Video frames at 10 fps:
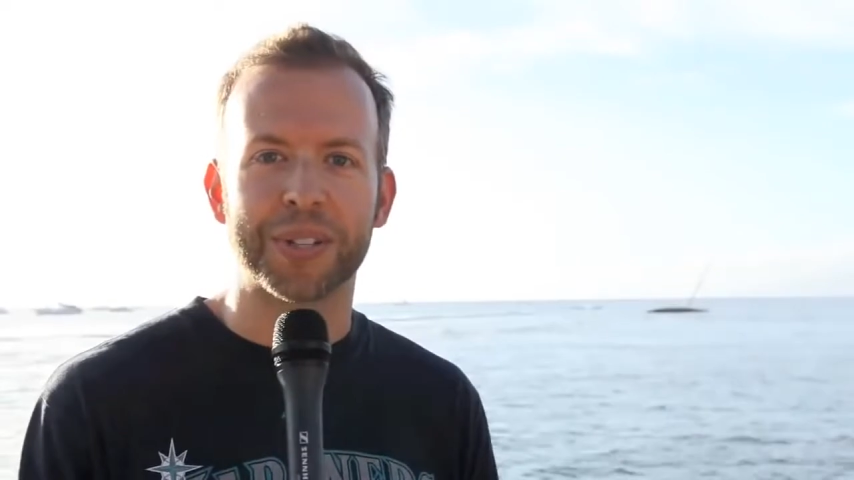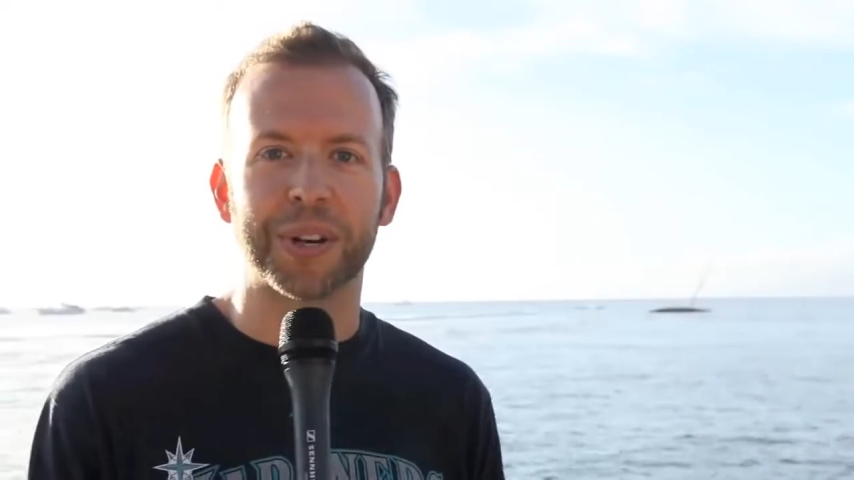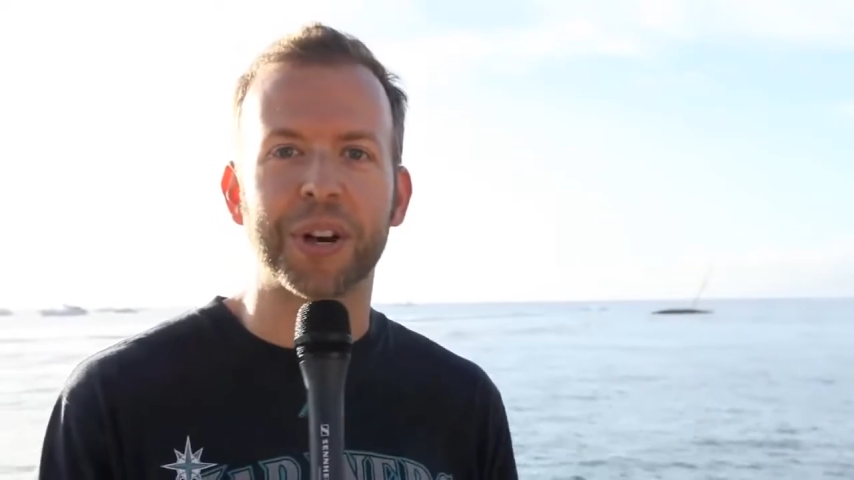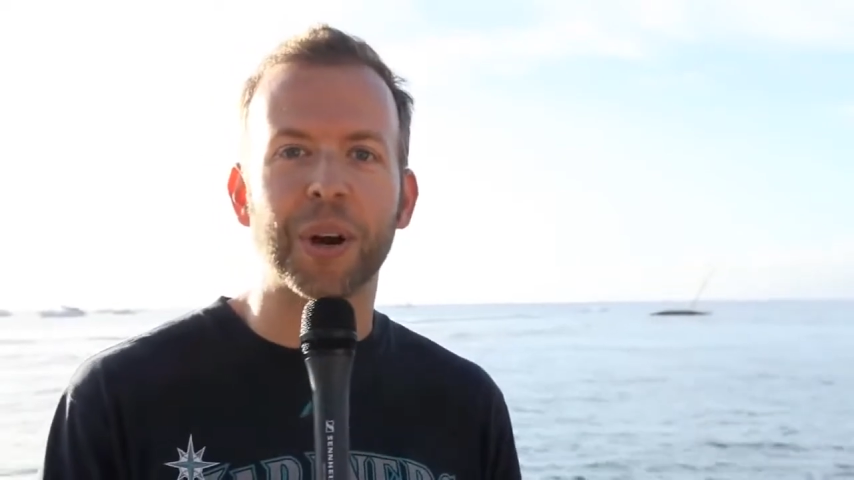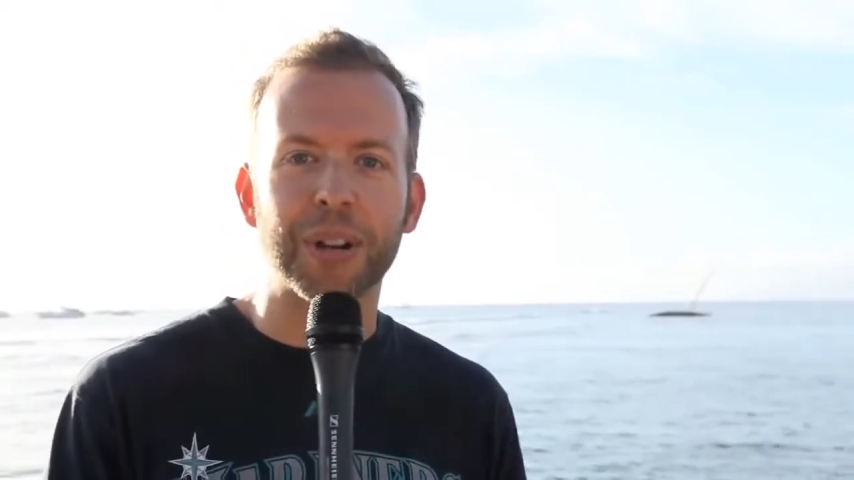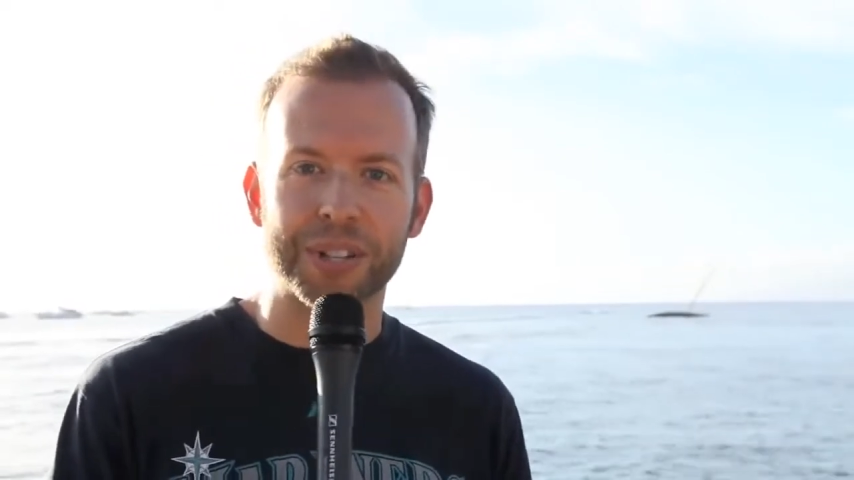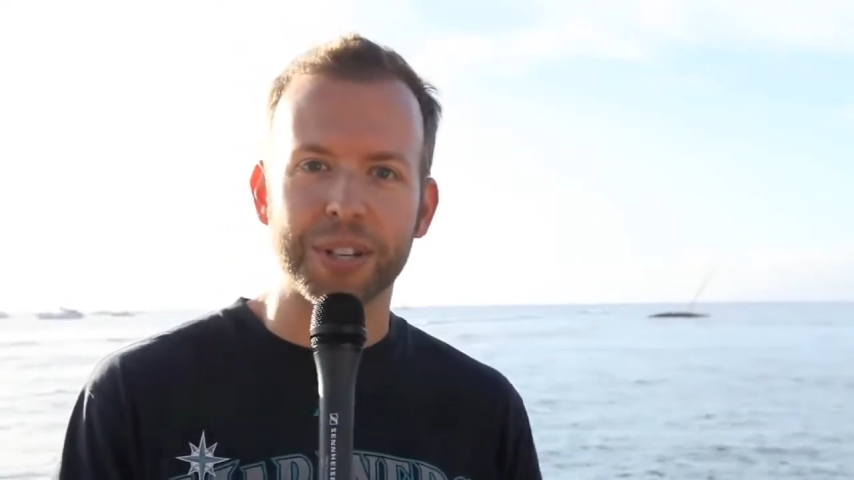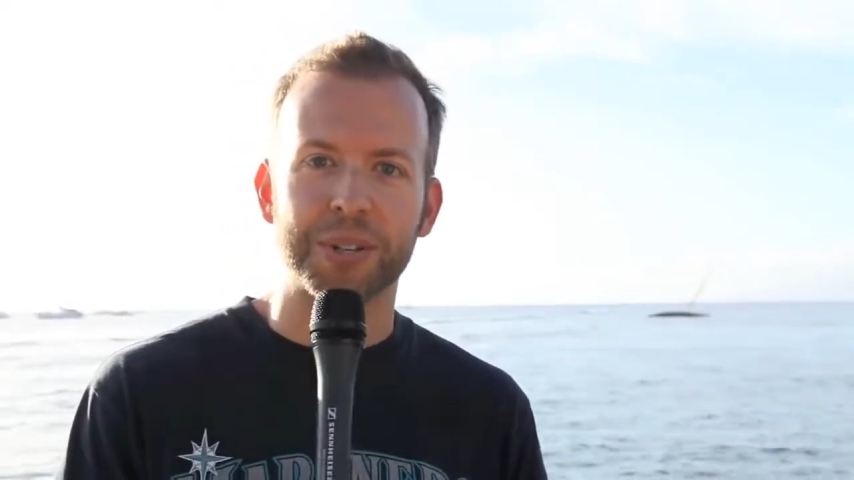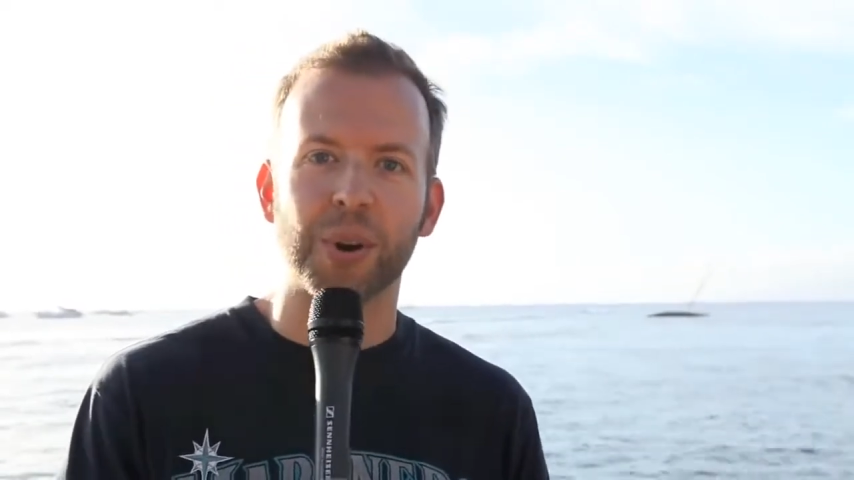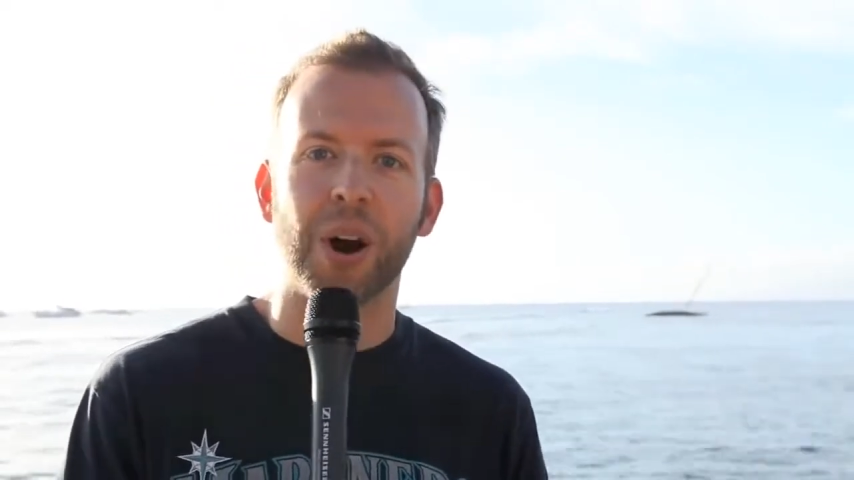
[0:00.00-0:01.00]
They're curiously
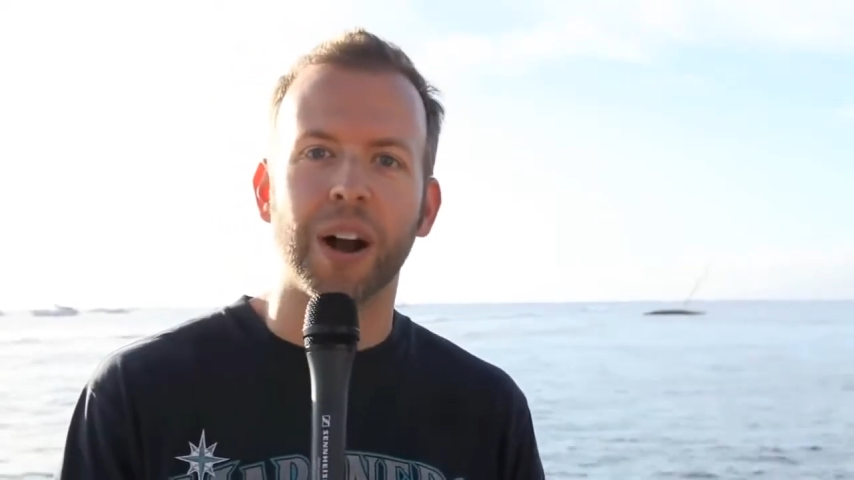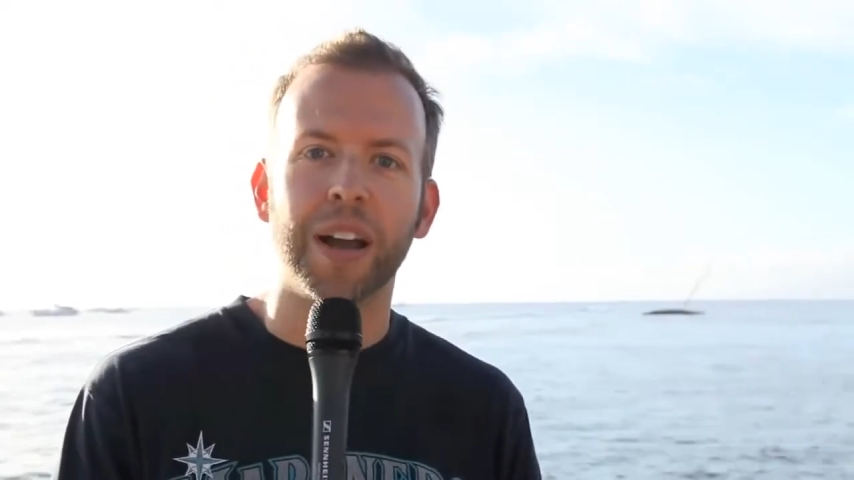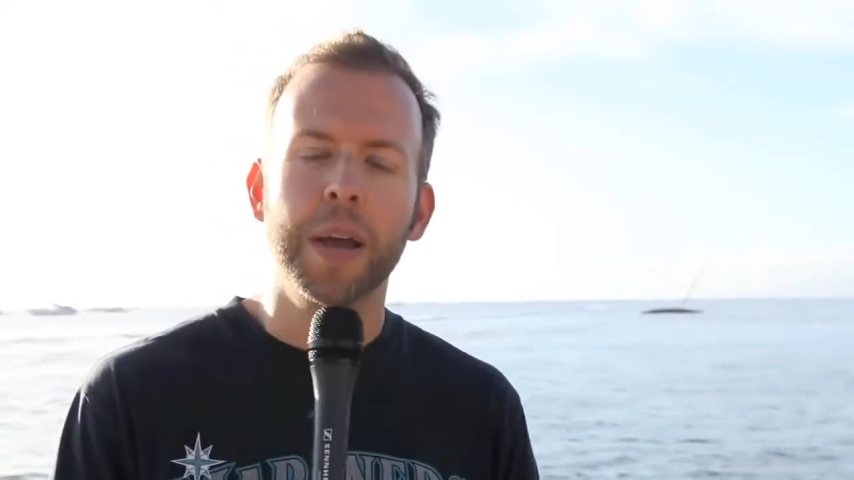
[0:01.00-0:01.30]
strong.